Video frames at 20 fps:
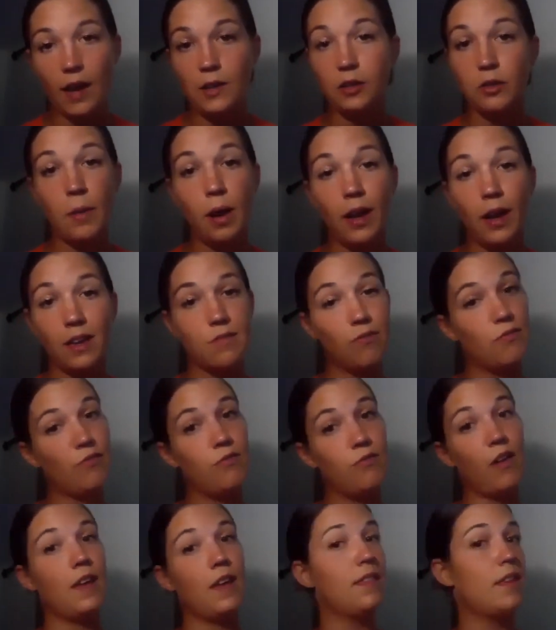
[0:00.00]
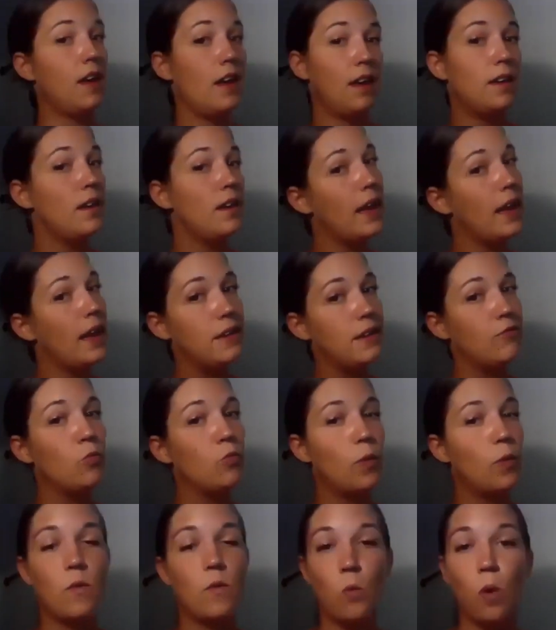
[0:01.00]
and you might even find that even
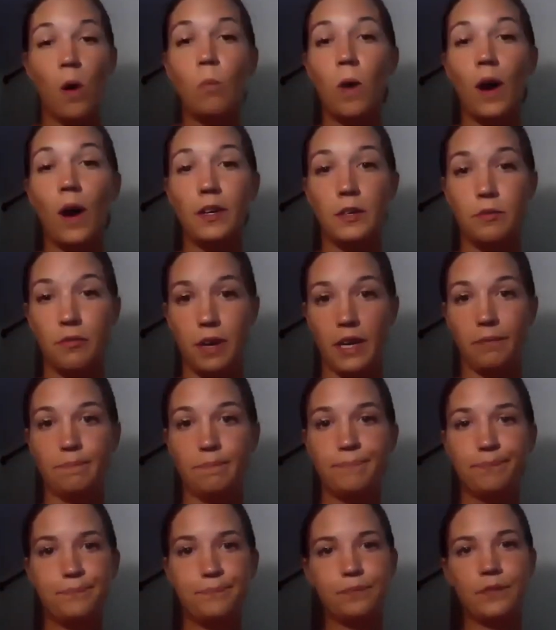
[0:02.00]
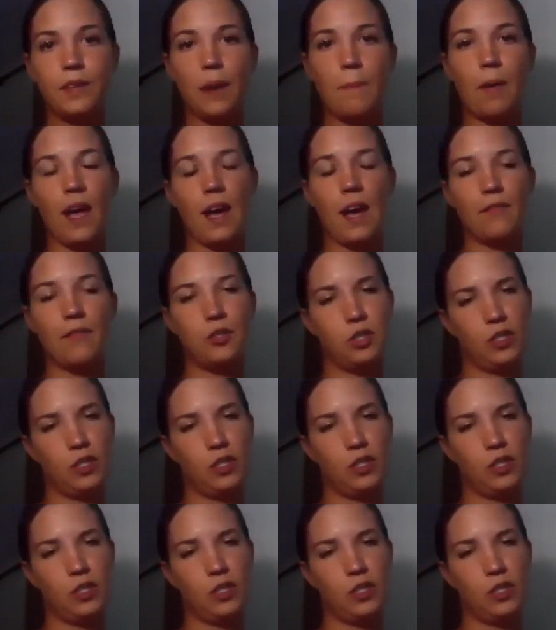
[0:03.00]
within one winery, they might have two